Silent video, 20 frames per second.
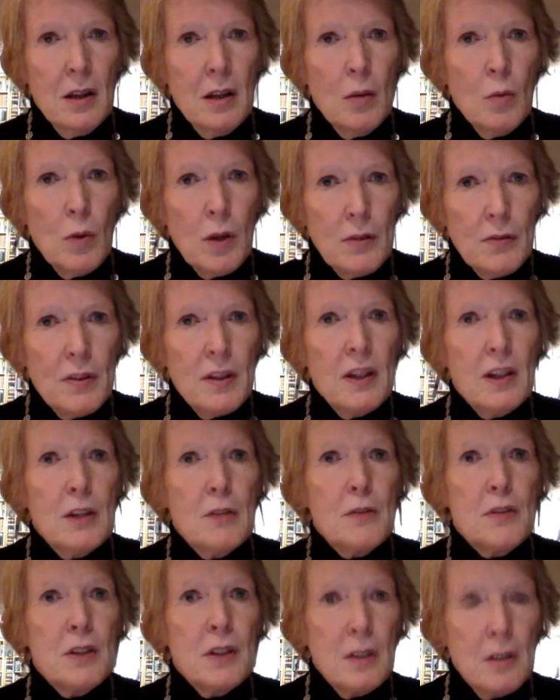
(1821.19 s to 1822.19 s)
We've
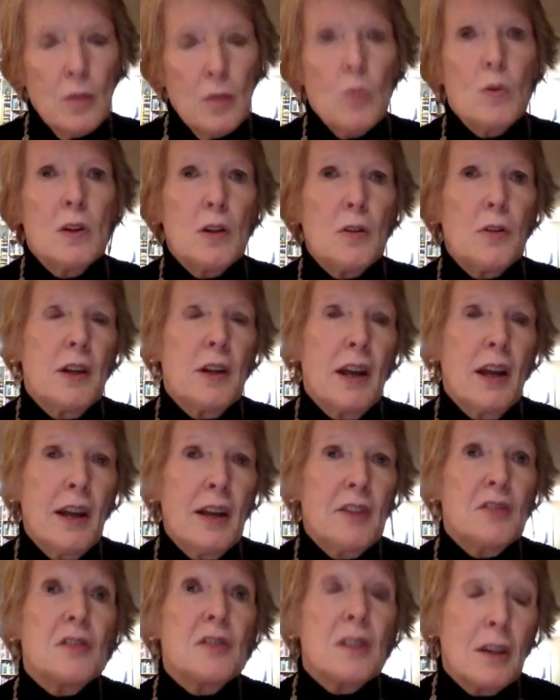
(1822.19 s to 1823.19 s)
lived in a world that
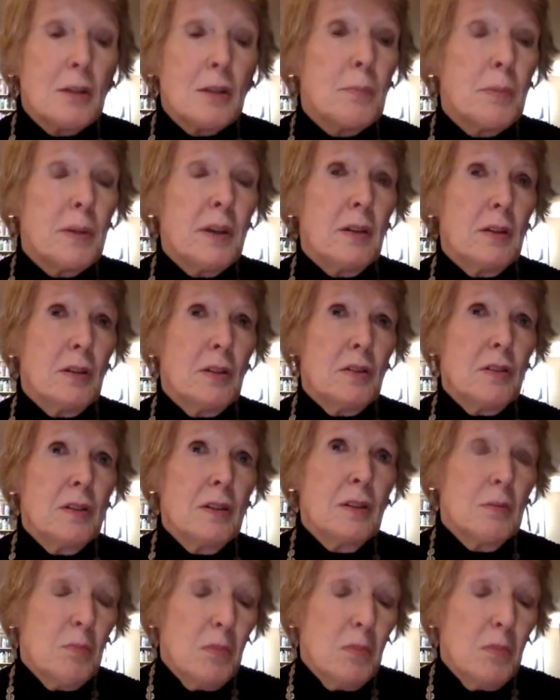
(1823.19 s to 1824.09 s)
has seen peace.